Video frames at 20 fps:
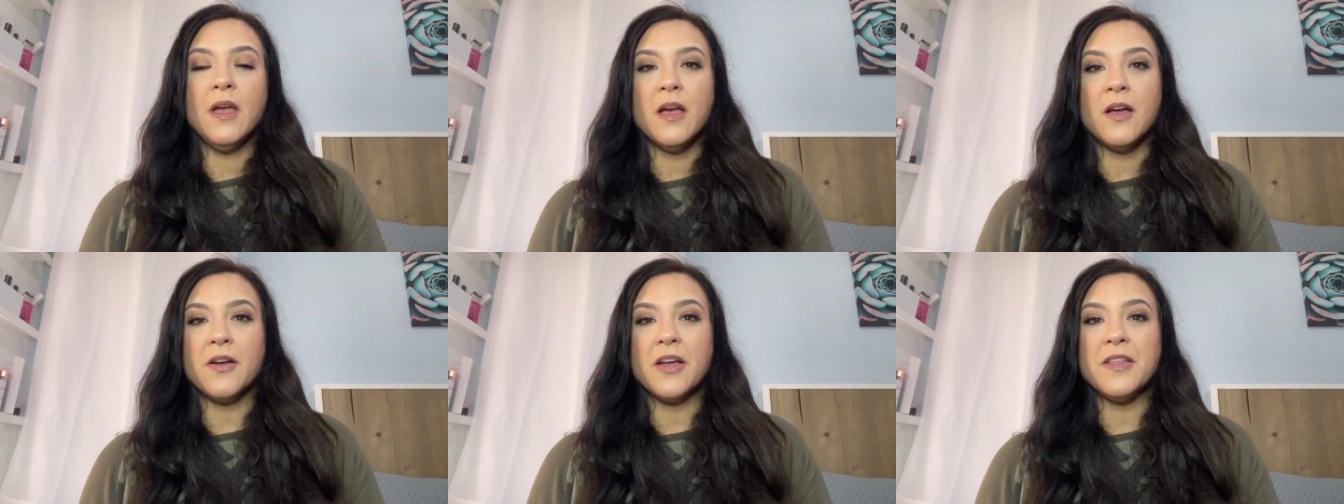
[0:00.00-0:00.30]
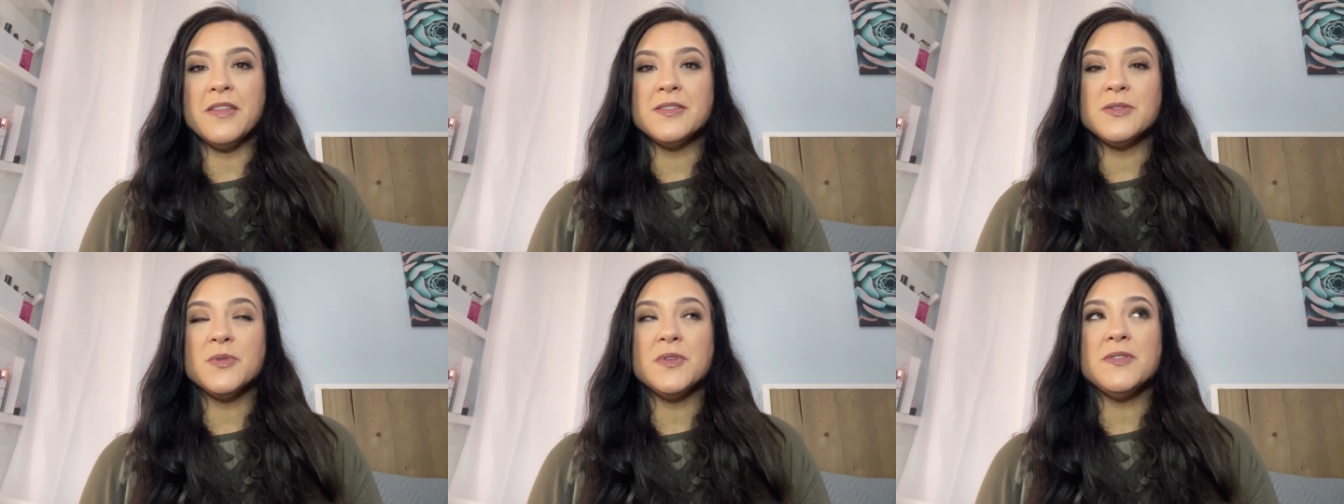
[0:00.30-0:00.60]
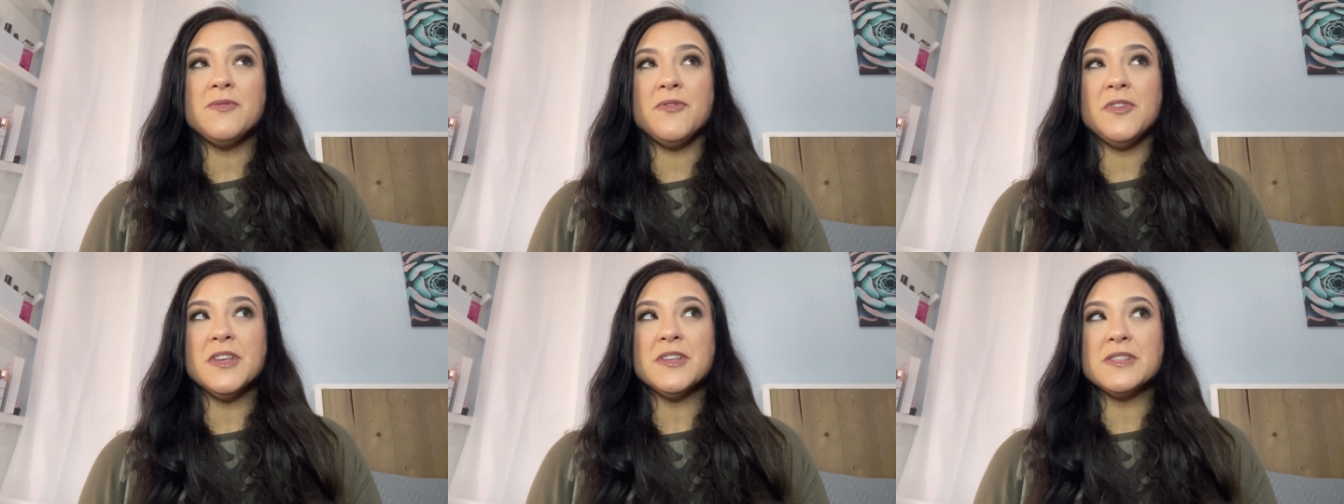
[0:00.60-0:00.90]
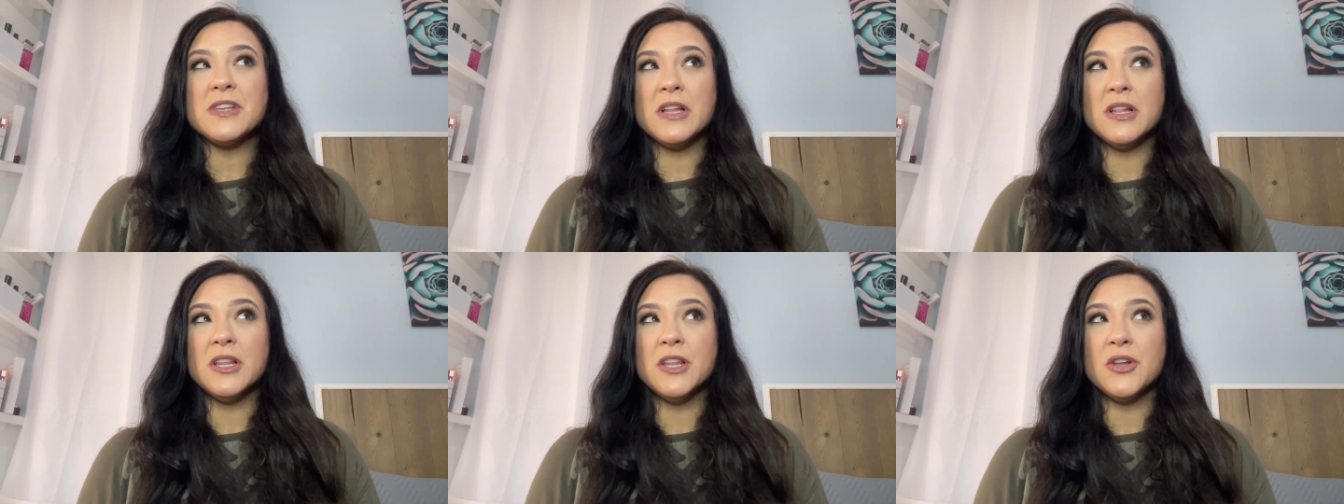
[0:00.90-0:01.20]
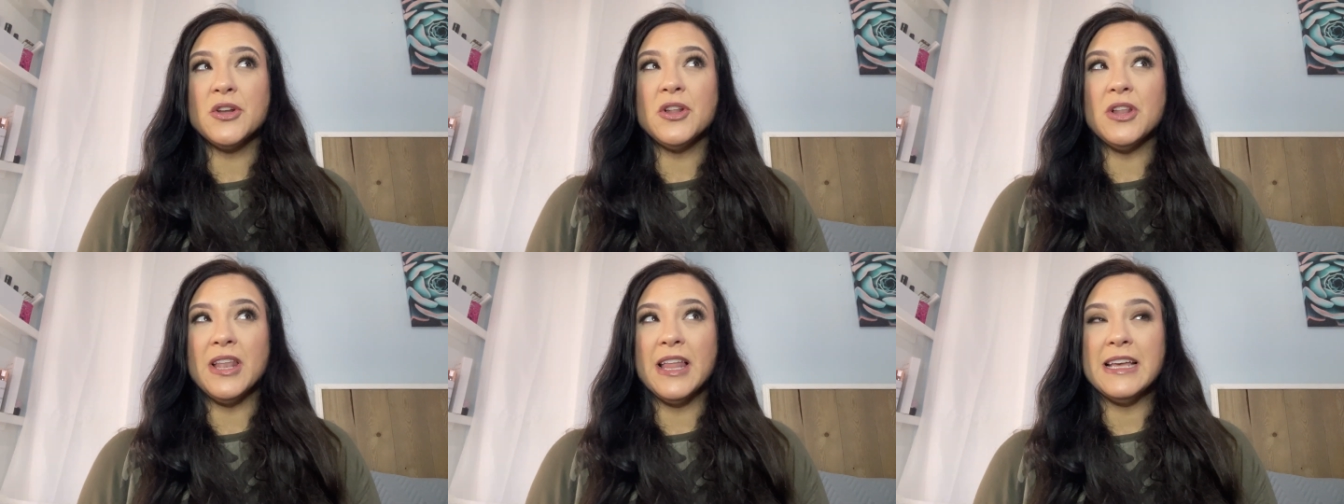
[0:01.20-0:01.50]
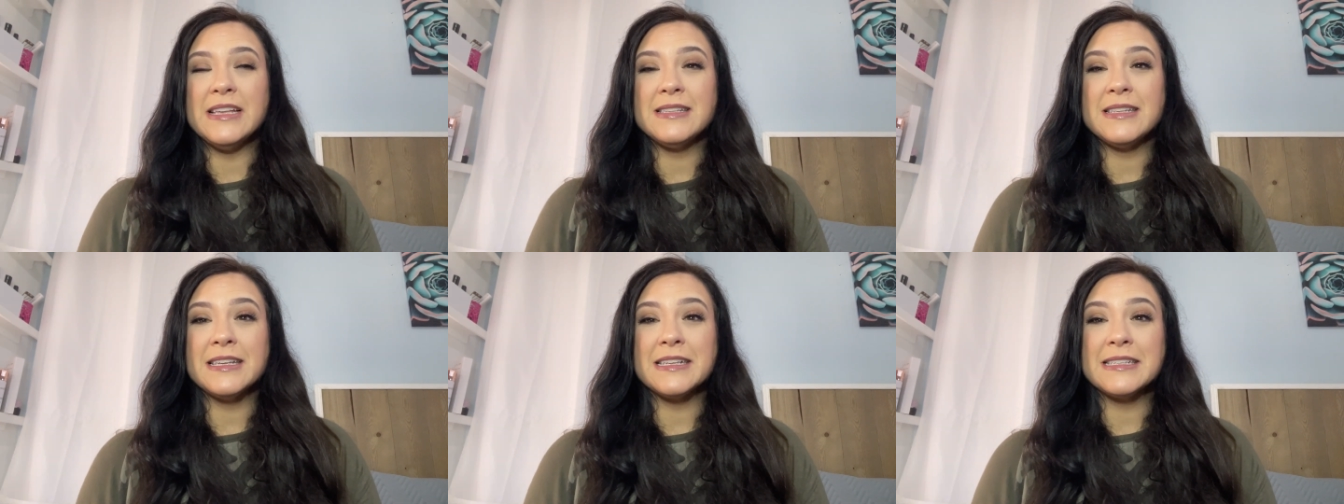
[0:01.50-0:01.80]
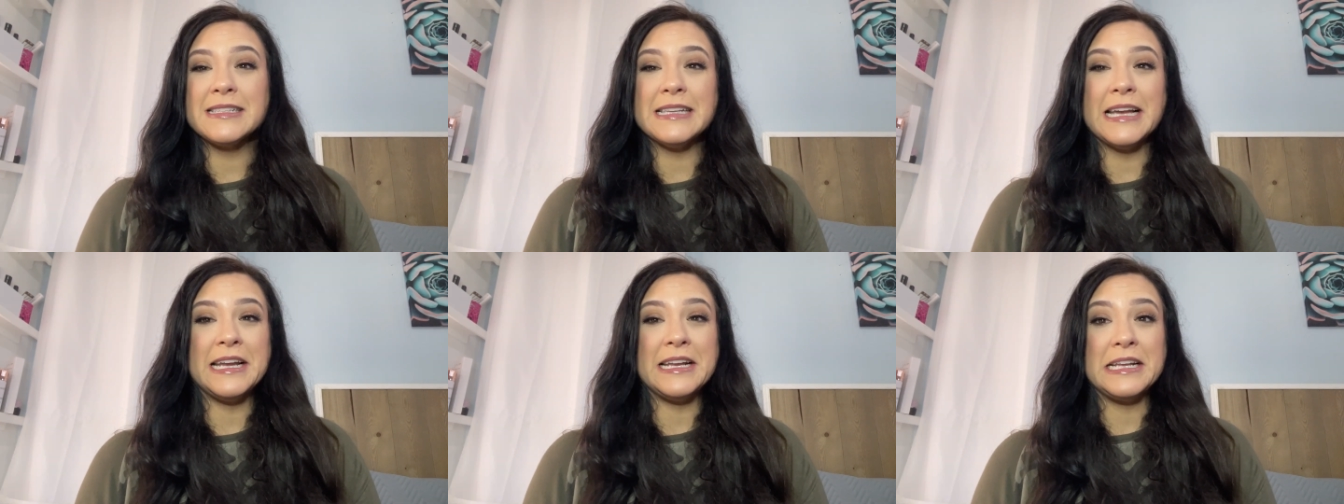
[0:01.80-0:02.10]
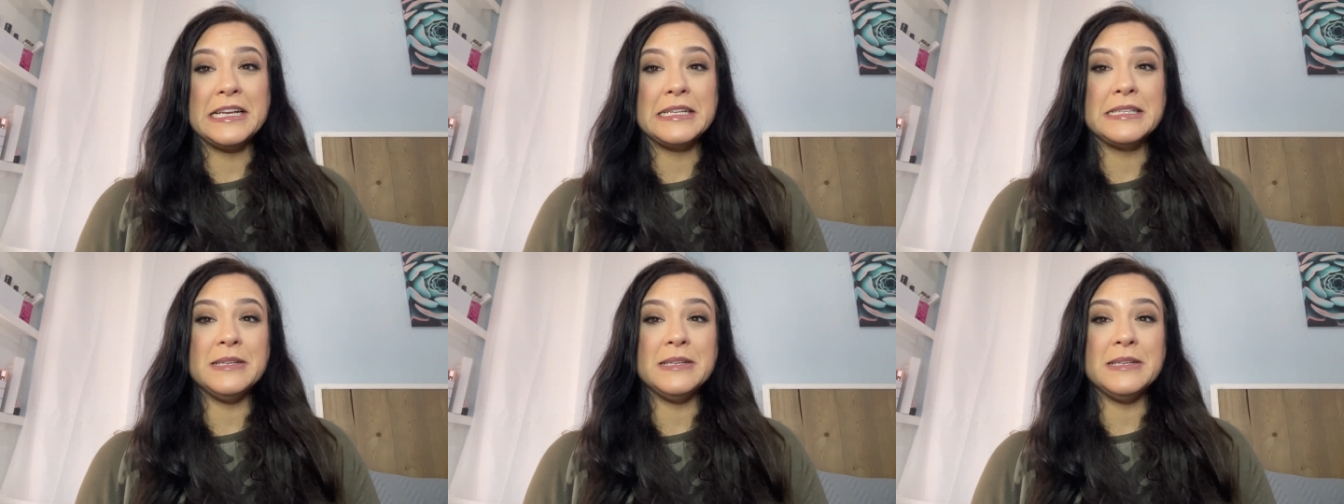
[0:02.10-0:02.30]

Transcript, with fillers: Okay, this one feels a little less exciting